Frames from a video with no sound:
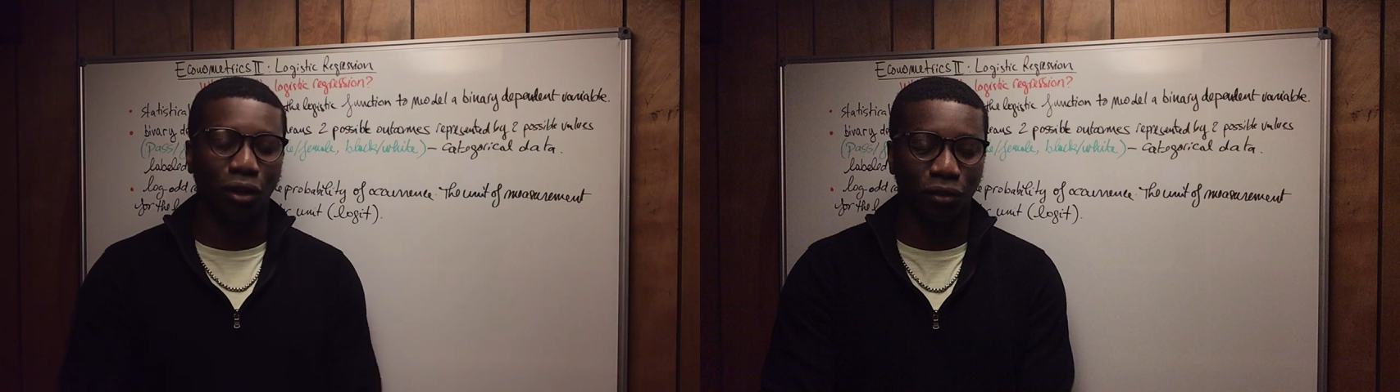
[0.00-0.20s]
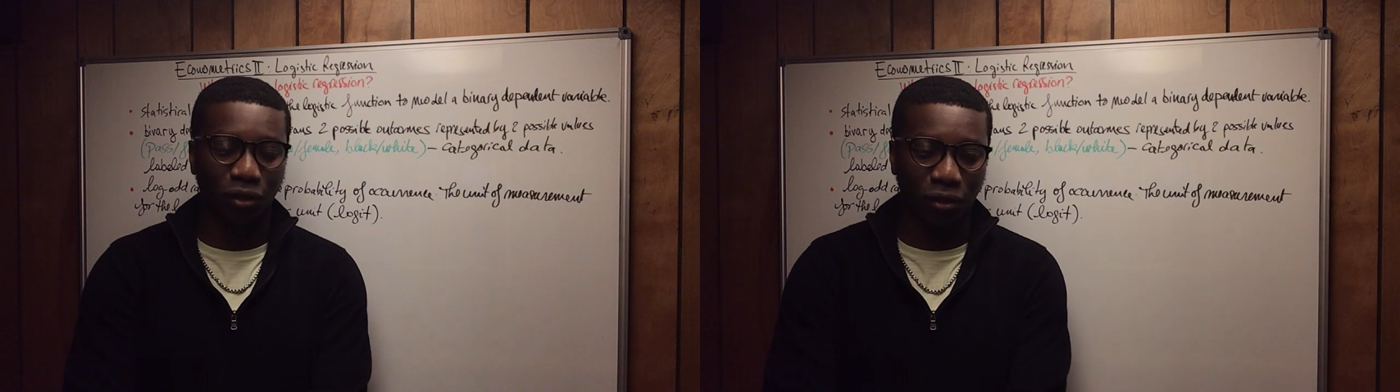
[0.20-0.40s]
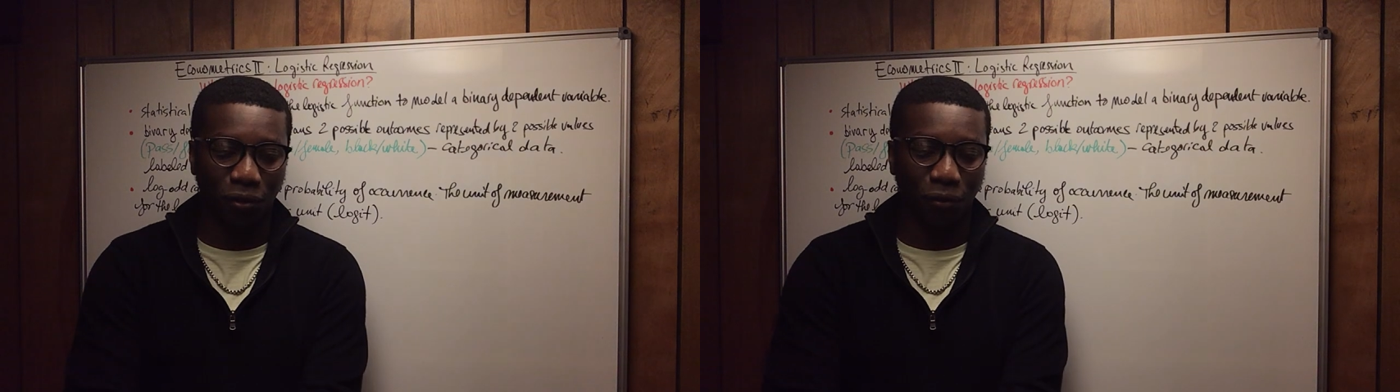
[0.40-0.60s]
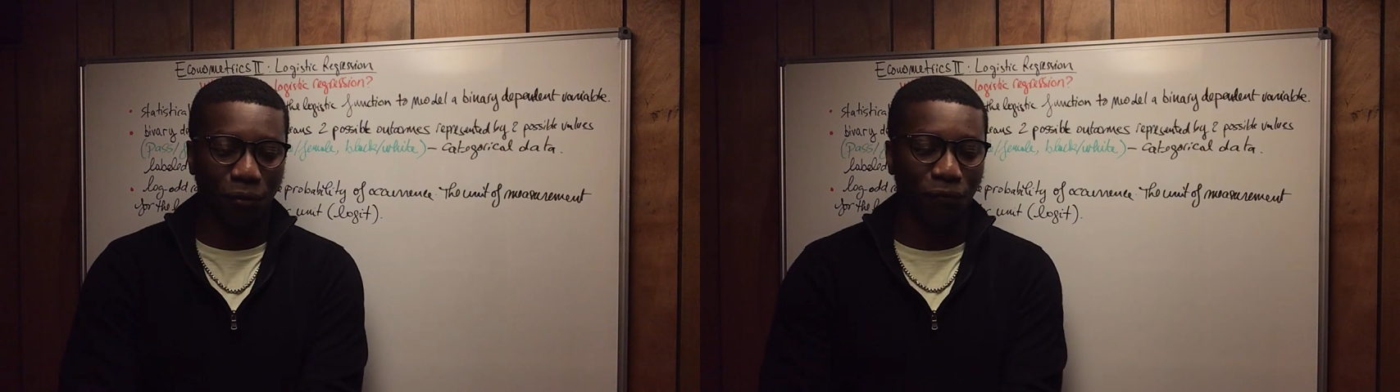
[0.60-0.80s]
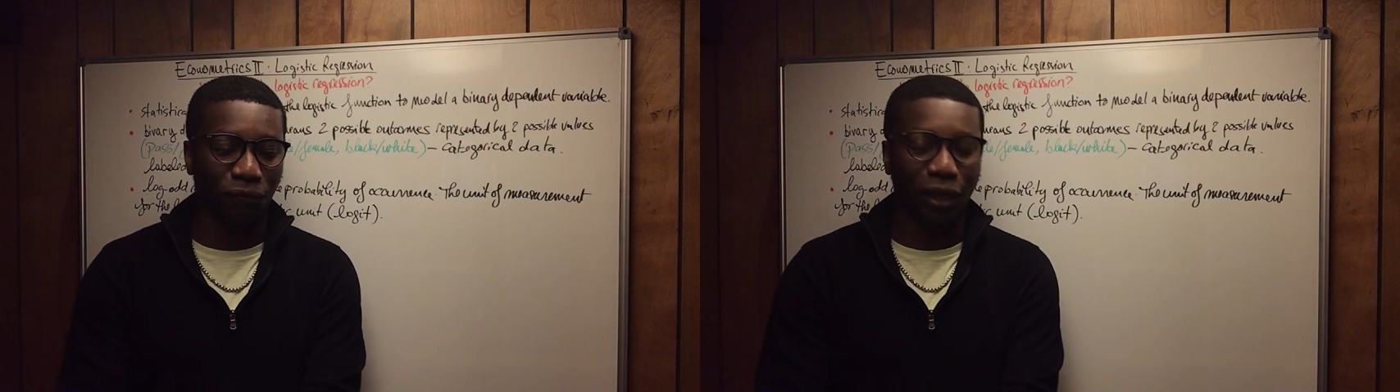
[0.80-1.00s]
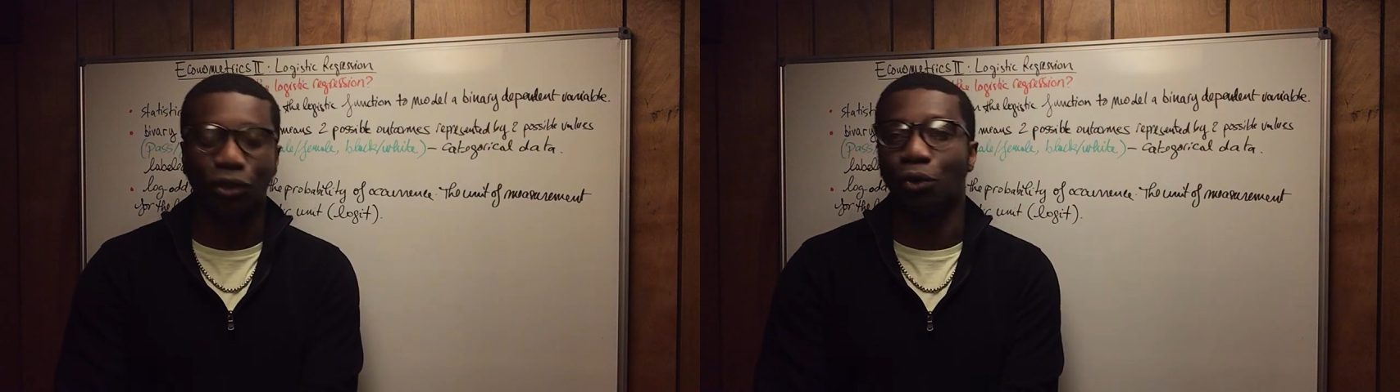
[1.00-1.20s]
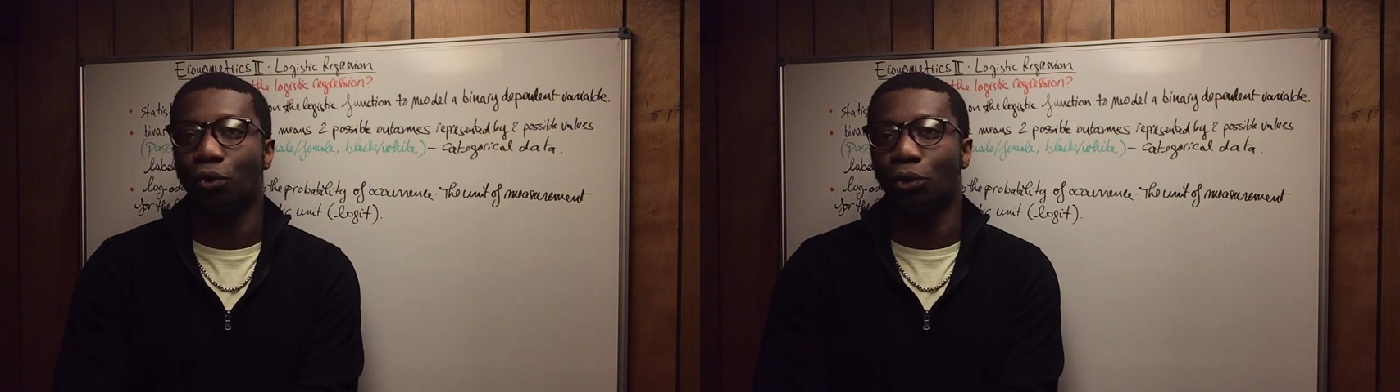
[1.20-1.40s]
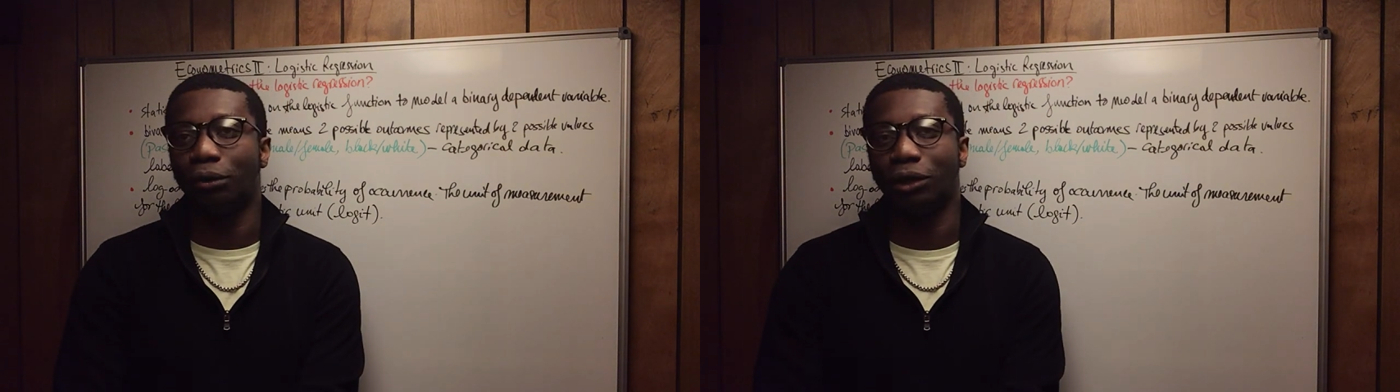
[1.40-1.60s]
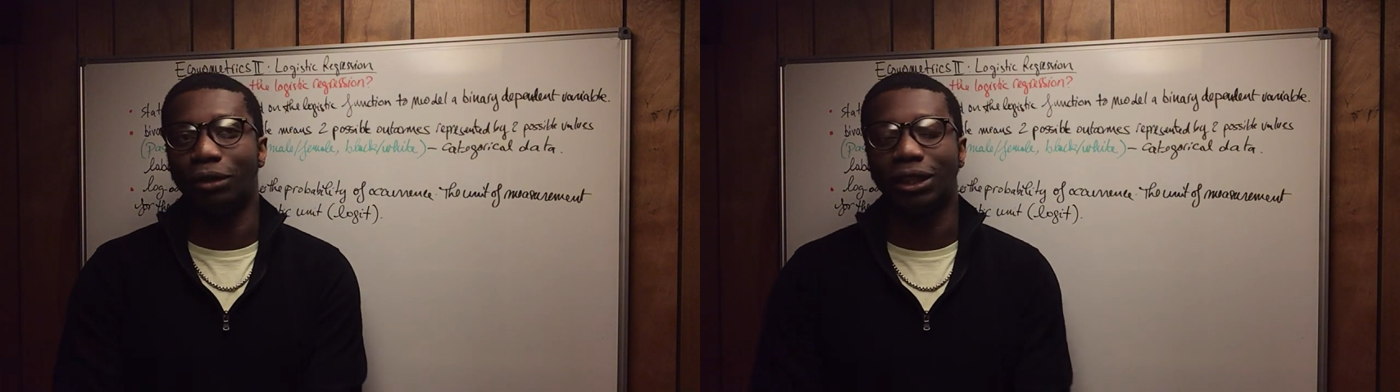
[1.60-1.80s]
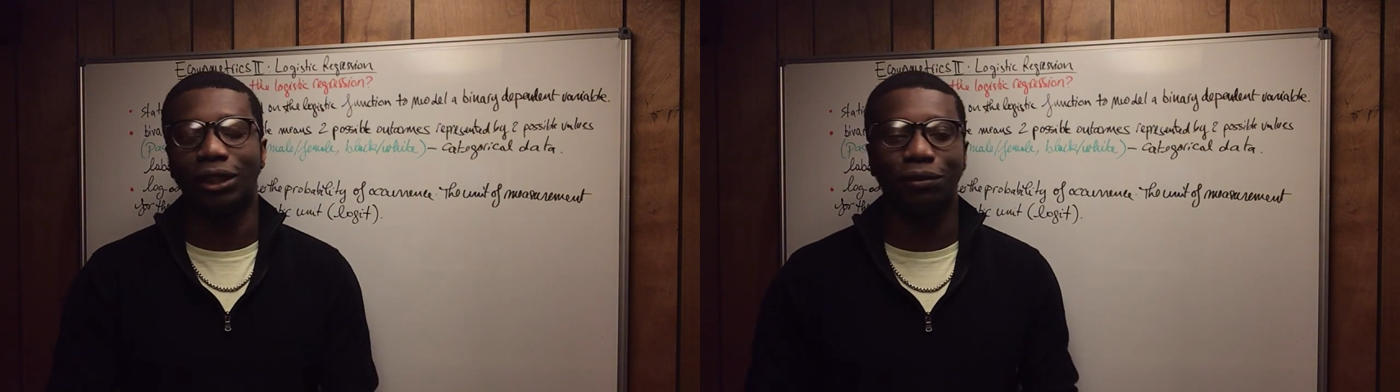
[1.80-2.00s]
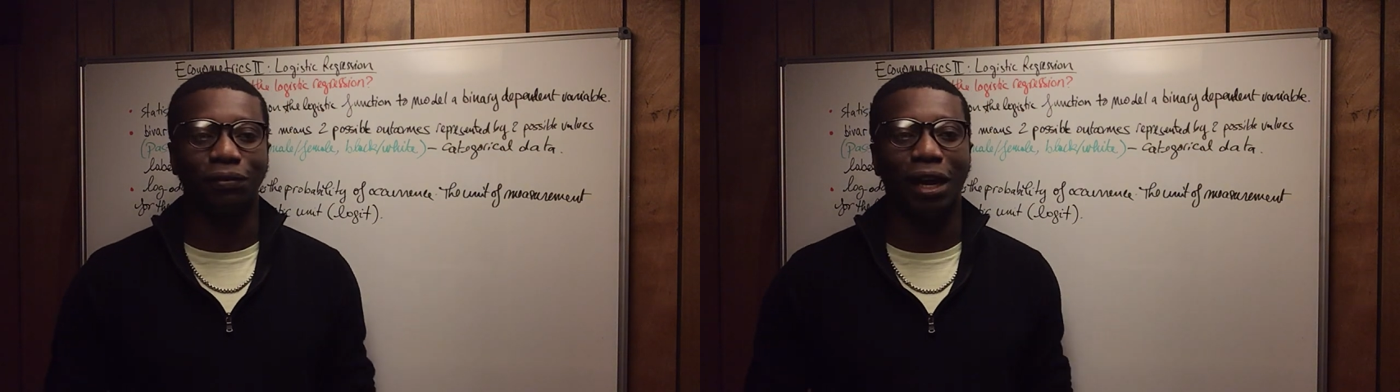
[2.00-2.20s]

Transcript: on the vector autoregressive.